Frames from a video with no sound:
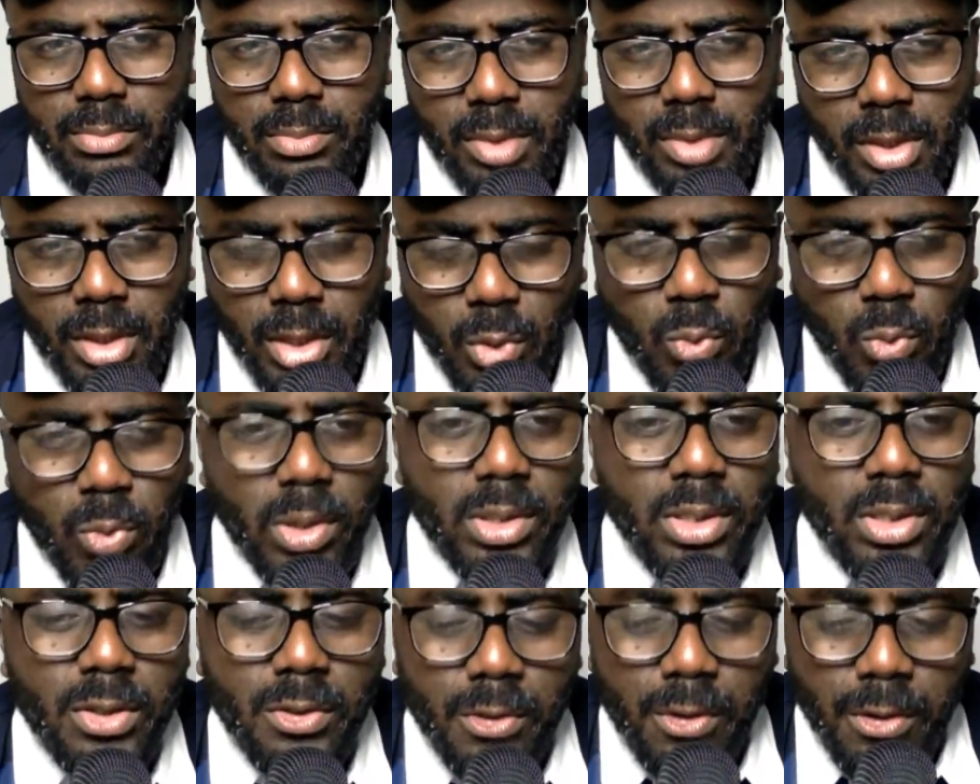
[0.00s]
the
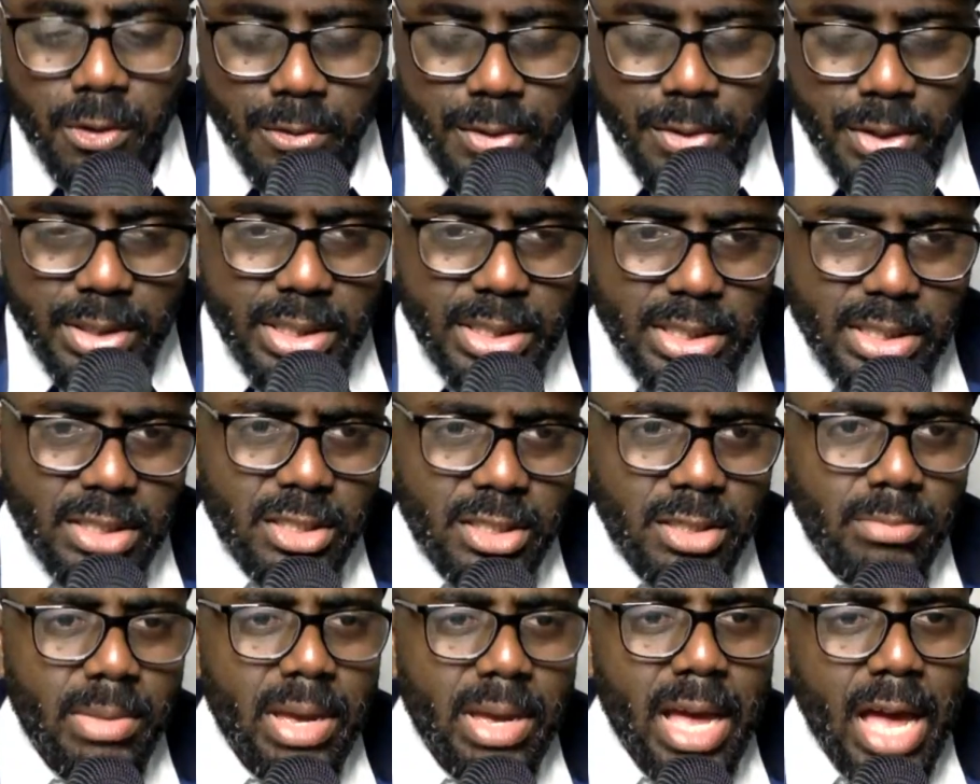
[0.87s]
one
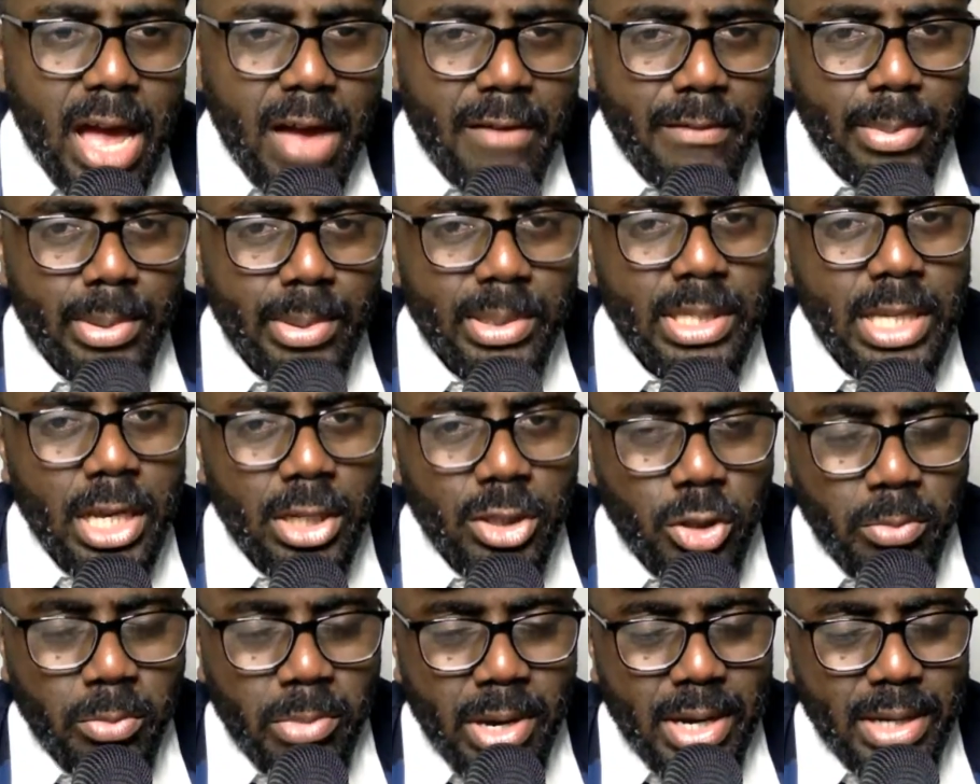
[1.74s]
criticism I have about Enzo
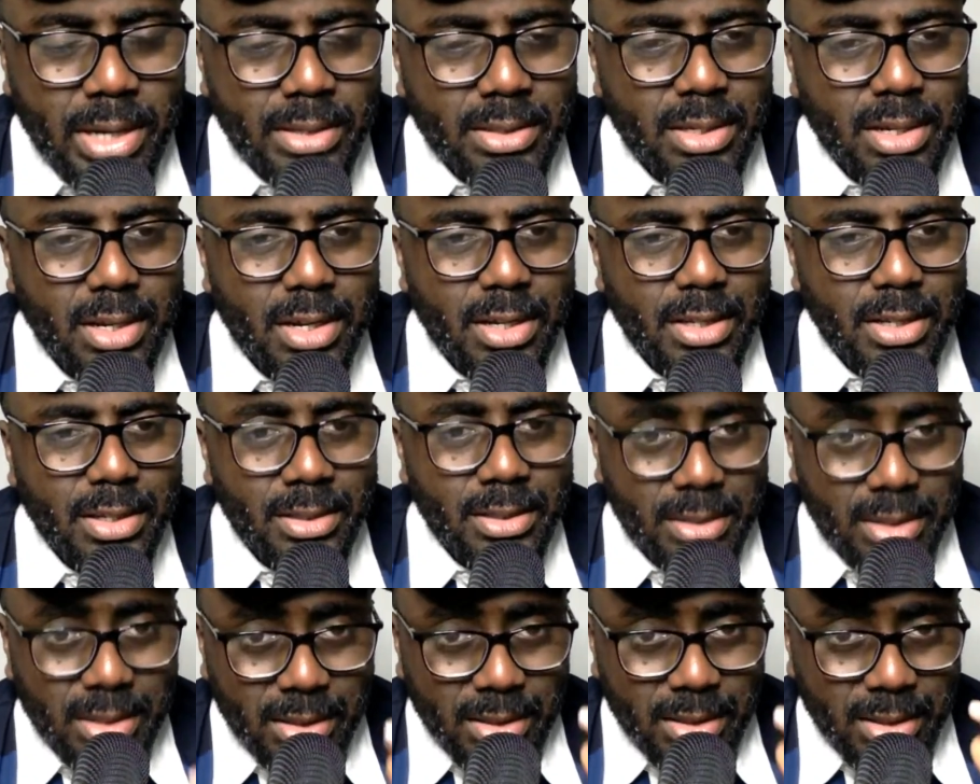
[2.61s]
Maresca is,
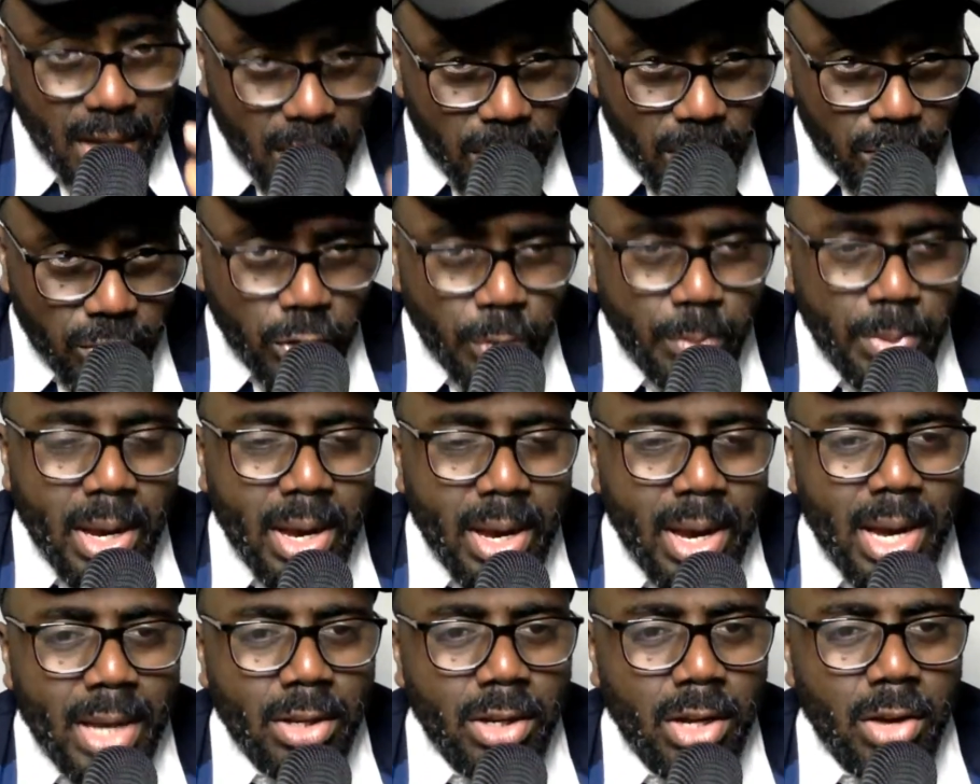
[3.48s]
I
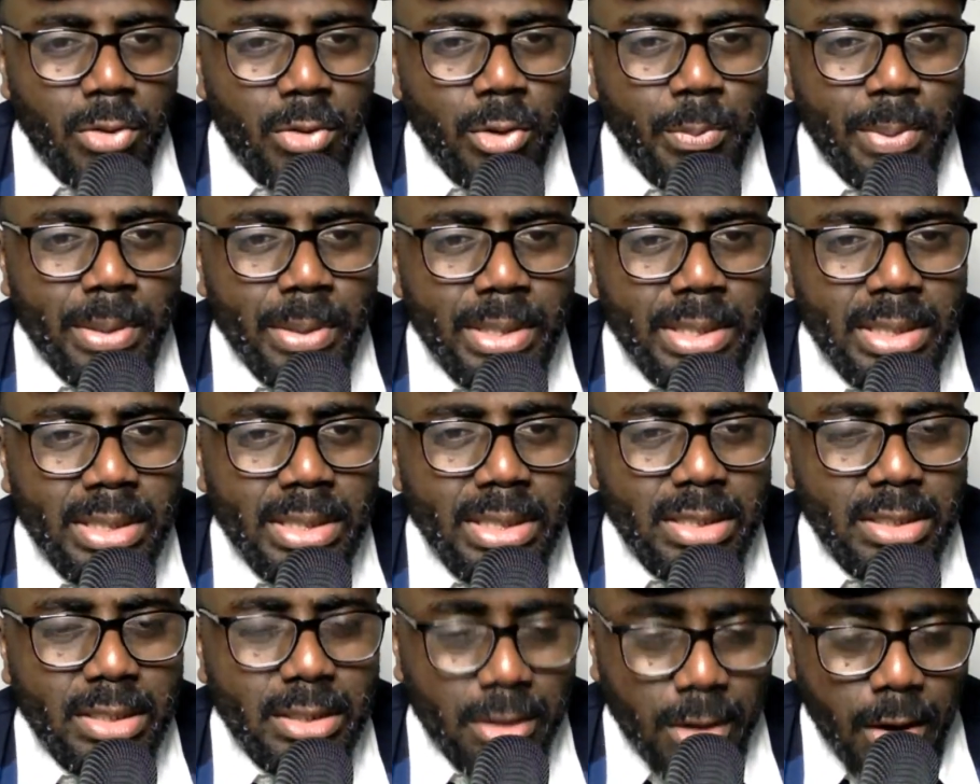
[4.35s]
know I'm repeating
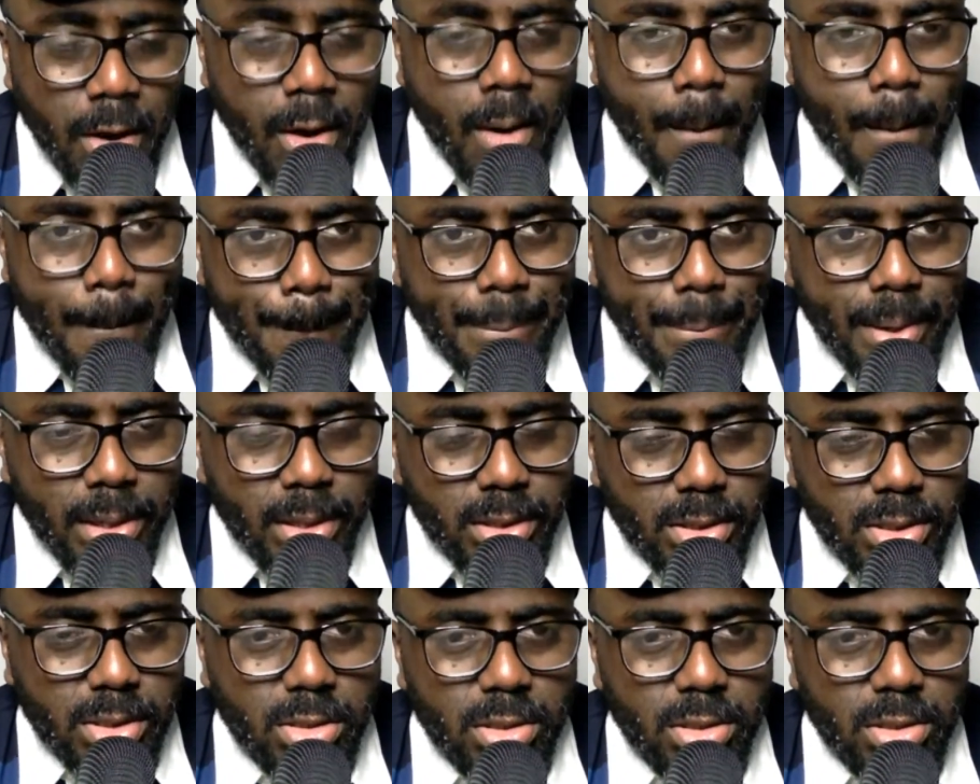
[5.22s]
this, but